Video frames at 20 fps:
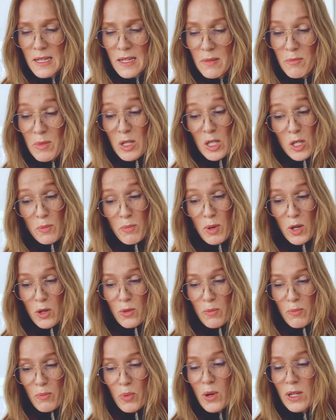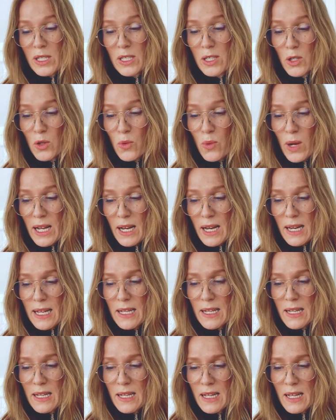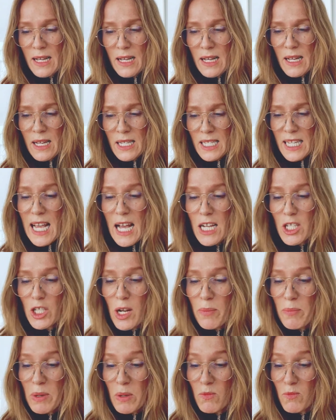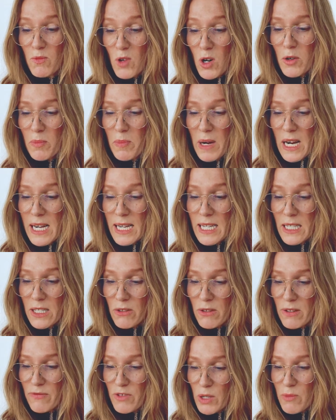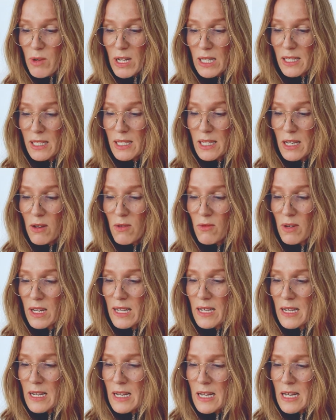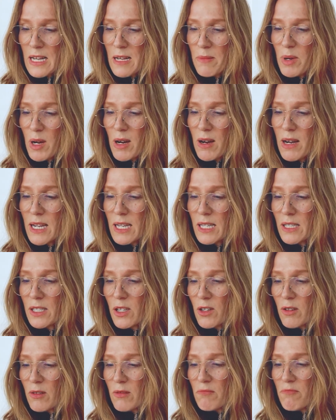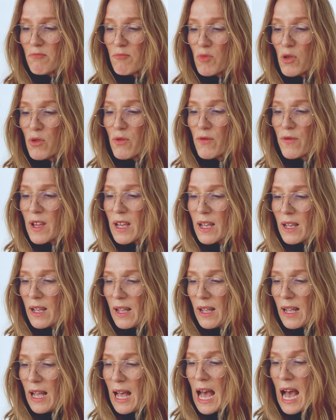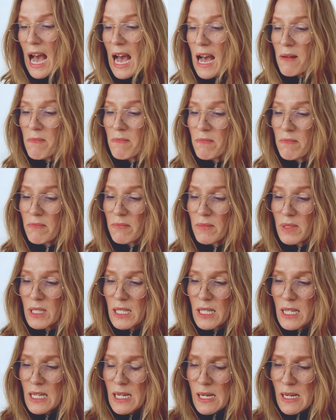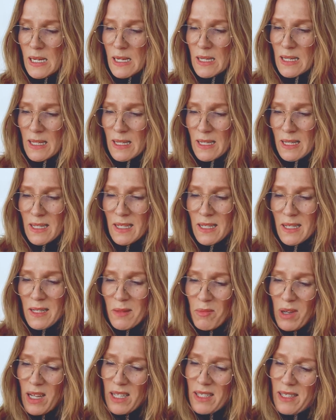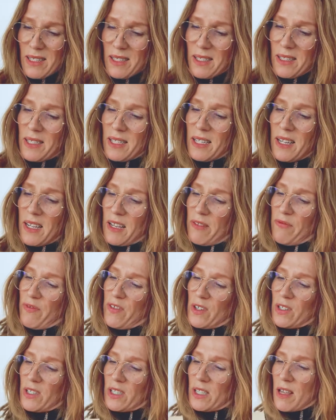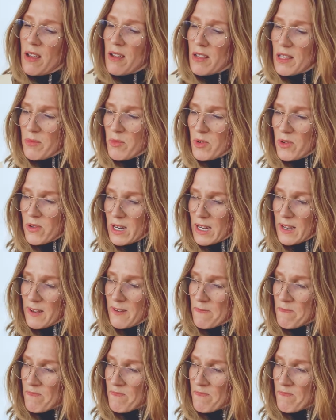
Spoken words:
Mr. Bloom pointed quickly to catch up and walk behind her if she went slowly, behind her moving hams. Pleasant to see first thing in the morning.